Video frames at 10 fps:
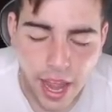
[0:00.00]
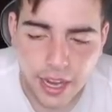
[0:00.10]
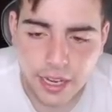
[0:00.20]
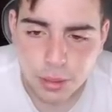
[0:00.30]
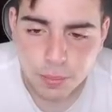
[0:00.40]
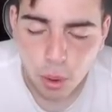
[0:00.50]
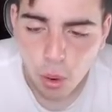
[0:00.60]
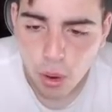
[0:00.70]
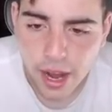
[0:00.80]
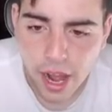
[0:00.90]
and he was
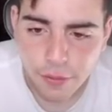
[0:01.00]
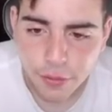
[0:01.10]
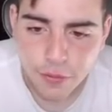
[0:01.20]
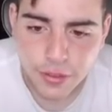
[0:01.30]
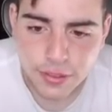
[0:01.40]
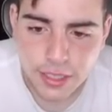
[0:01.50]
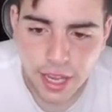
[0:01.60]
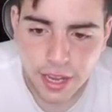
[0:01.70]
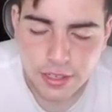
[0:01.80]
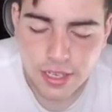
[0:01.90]
pouring out for fifty
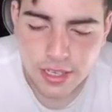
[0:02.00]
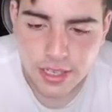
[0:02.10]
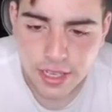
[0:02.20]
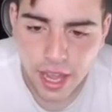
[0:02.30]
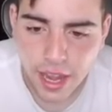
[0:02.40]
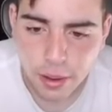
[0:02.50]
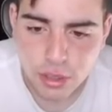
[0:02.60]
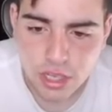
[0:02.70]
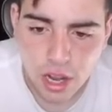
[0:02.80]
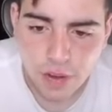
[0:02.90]
K, sixty K. I
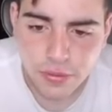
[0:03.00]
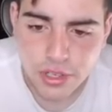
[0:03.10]
was sound up for